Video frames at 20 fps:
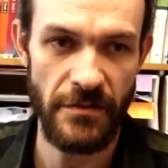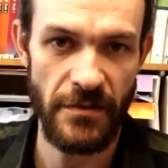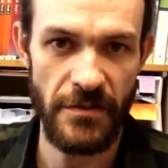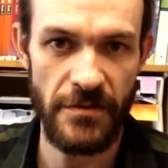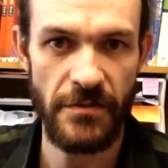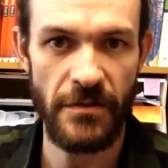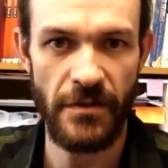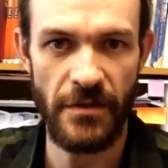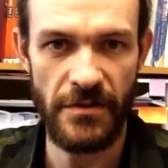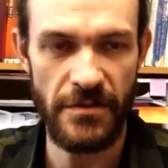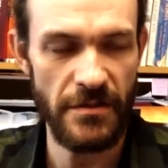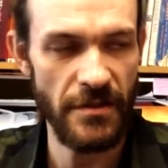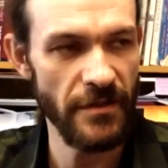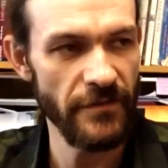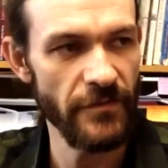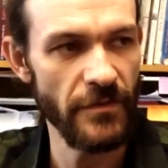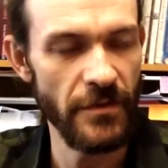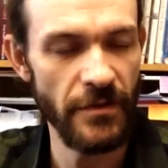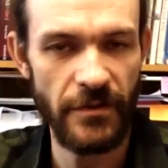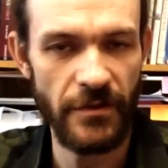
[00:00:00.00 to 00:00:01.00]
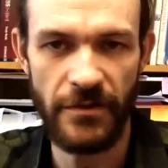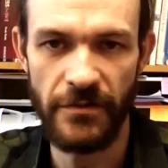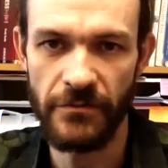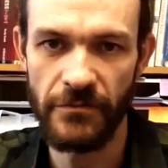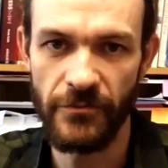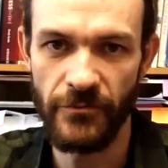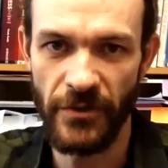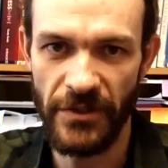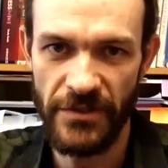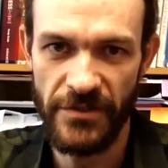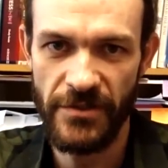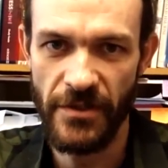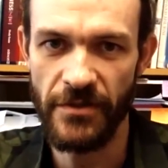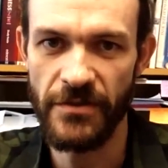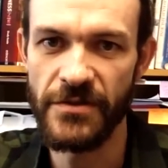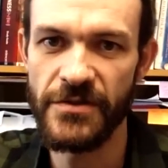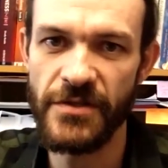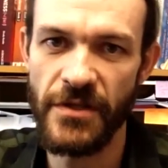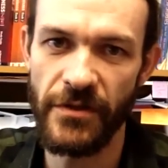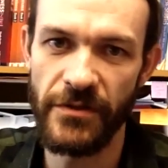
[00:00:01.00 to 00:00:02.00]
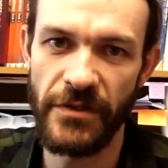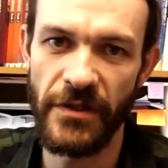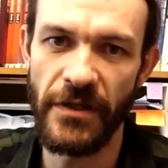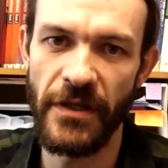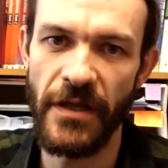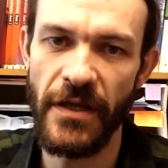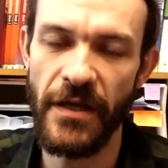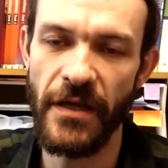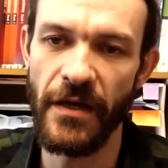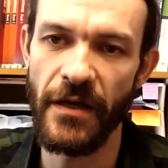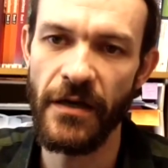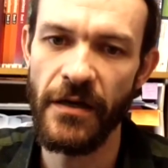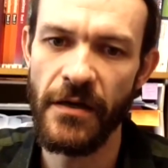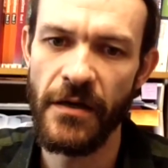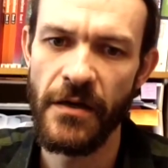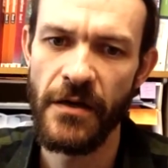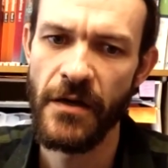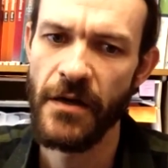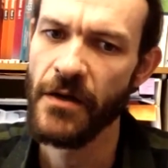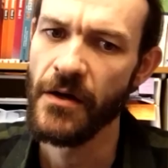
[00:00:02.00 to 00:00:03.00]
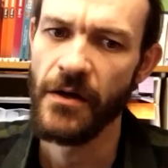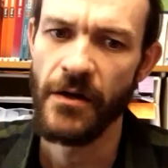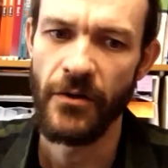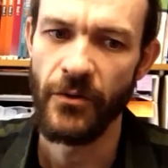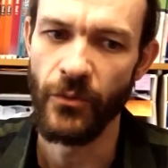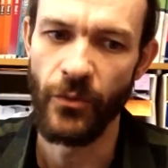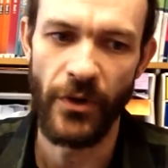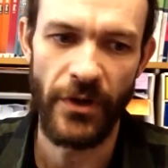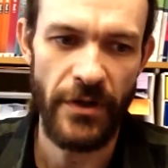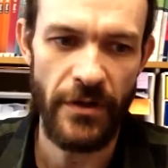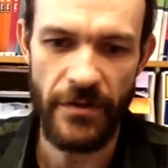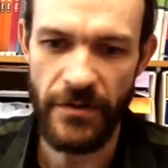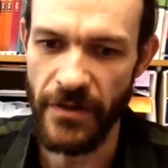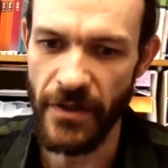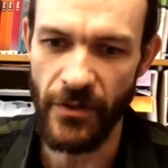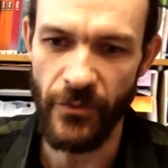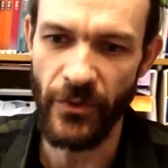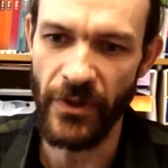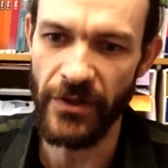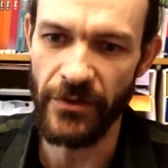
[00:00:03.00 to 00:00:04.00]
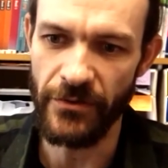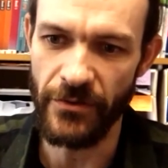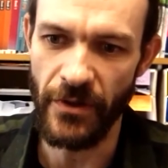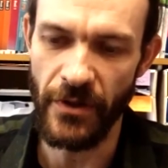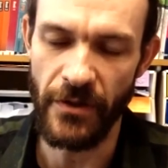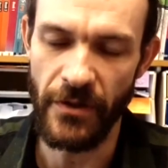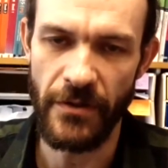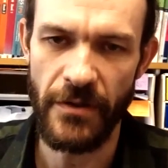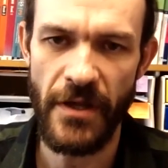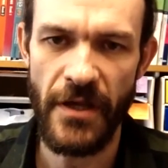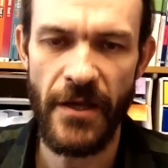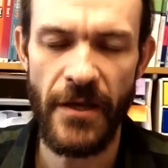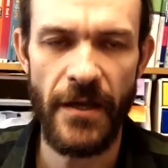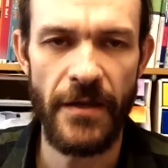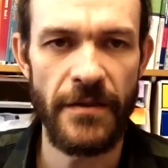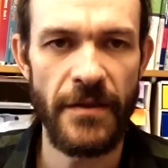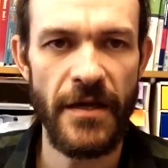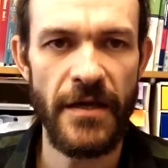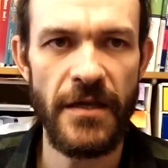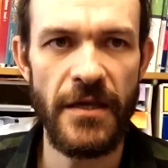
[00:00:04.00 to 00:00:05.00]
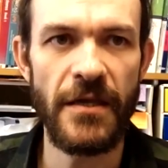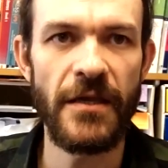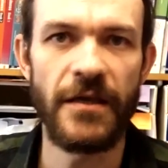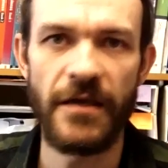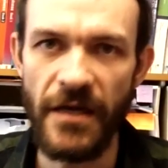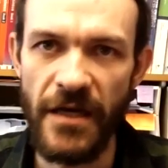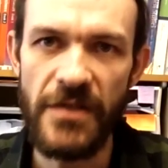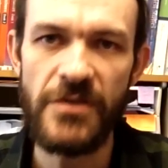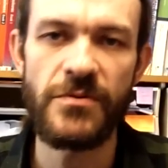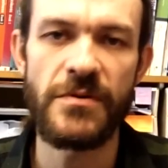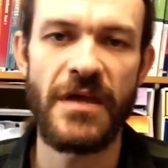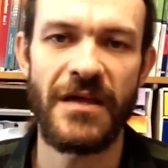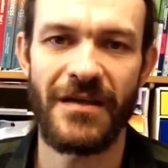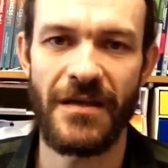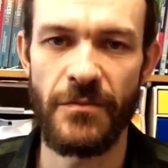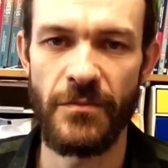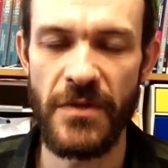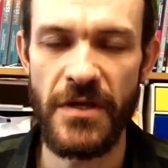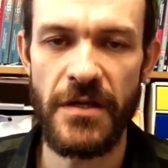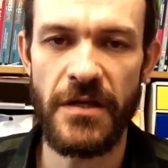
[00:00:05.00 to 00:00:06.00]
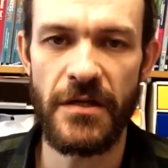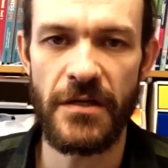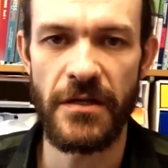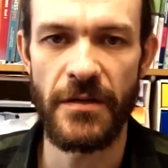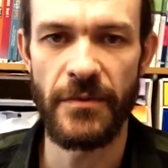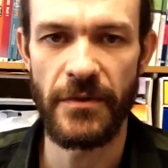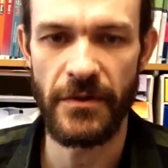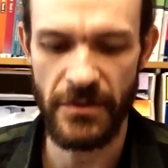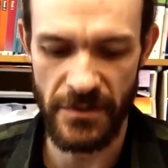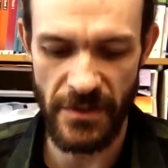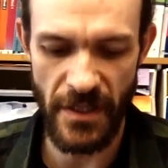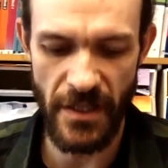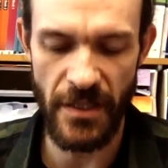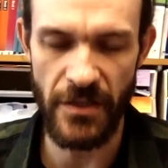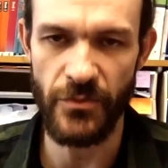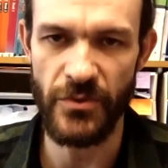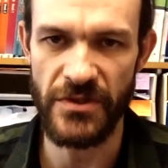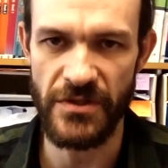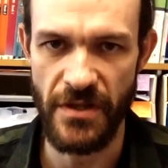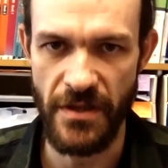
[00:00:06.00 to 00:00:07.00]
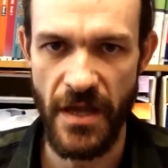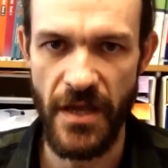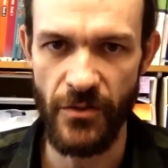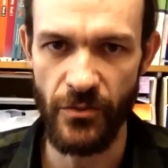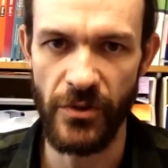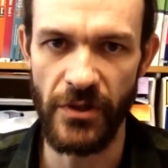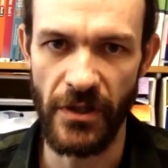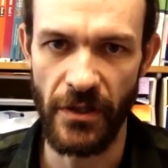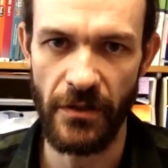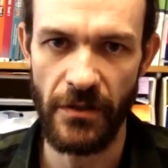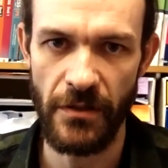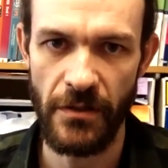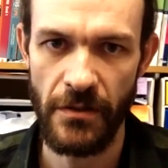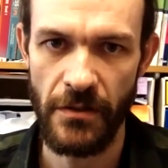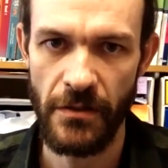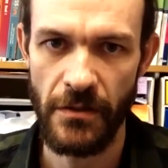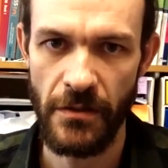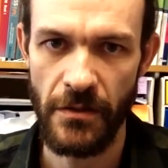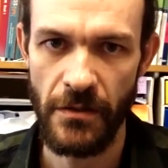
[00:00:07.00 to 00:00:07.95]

And it's because, if you look at what so and so did here, what do you think went wrong there? And they engage with that immediately because it was their work